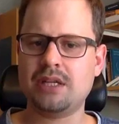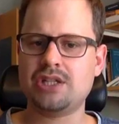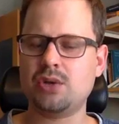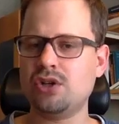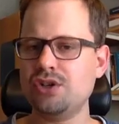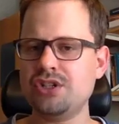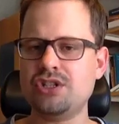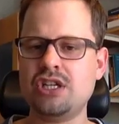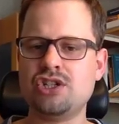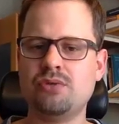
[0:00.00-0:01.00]
So a good
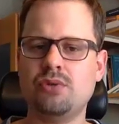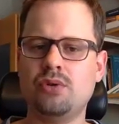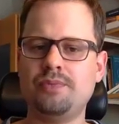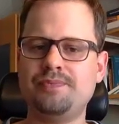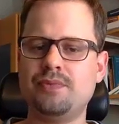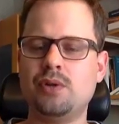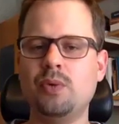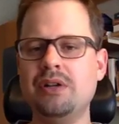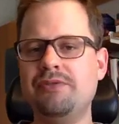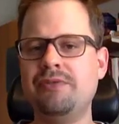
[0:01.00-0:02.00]
decision rule
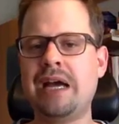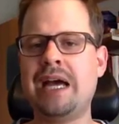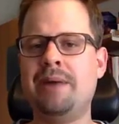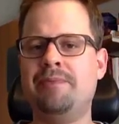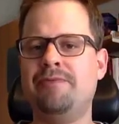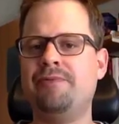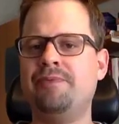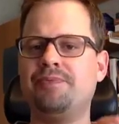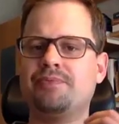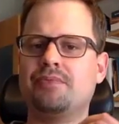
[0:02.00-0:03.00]
will um,
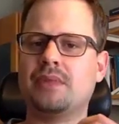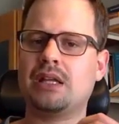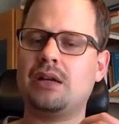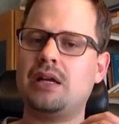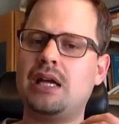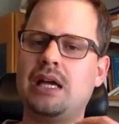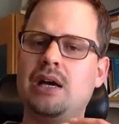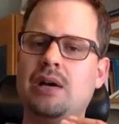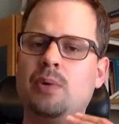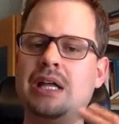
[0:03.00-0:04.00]

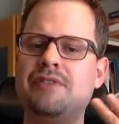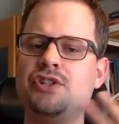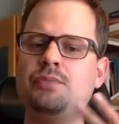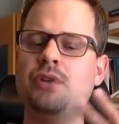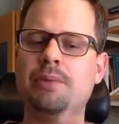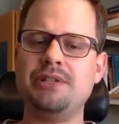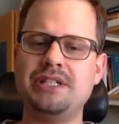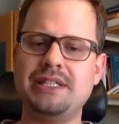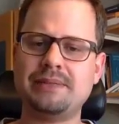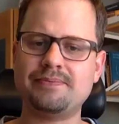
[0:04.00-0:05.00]
will have two
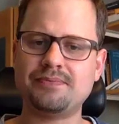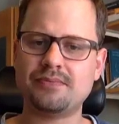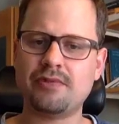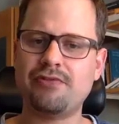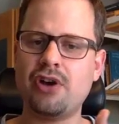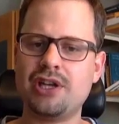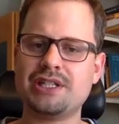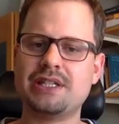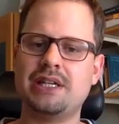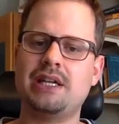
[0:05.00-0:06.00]
properties.
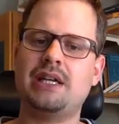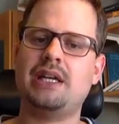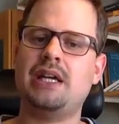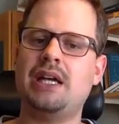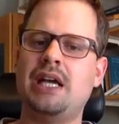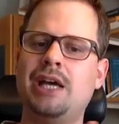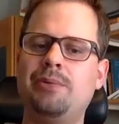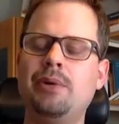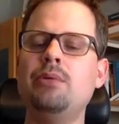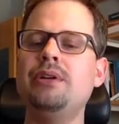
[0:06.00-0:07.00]
First,
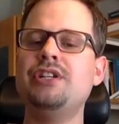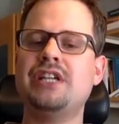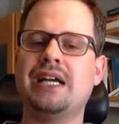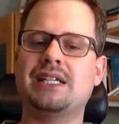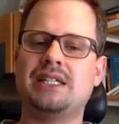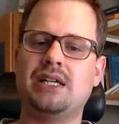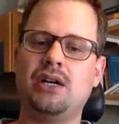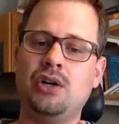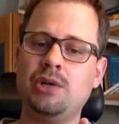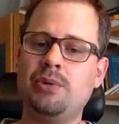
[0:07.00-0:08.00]
it will reject
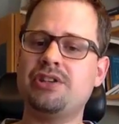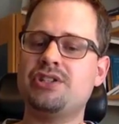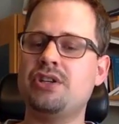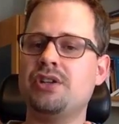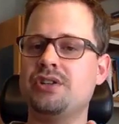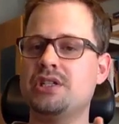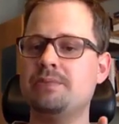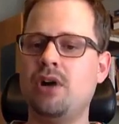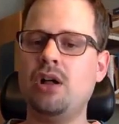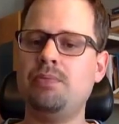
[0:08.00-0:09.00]
only with a certain
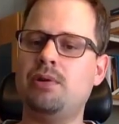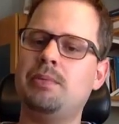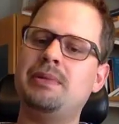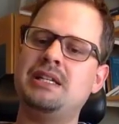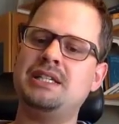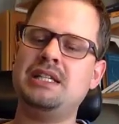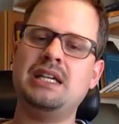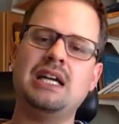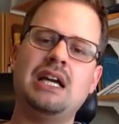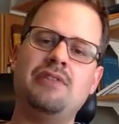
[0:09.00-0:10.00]
small
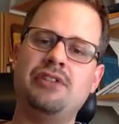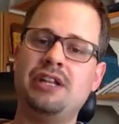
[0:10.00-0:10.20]
probability if